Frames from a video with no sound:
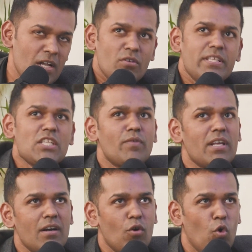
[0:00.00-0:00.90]
But that's
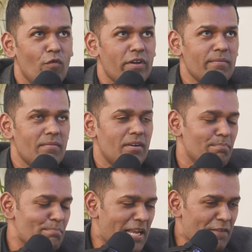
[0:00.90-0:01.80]
where over
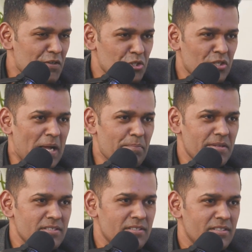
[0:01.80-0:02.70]
manifestation
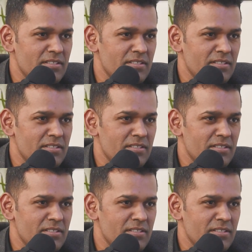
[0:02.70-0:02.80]
happens.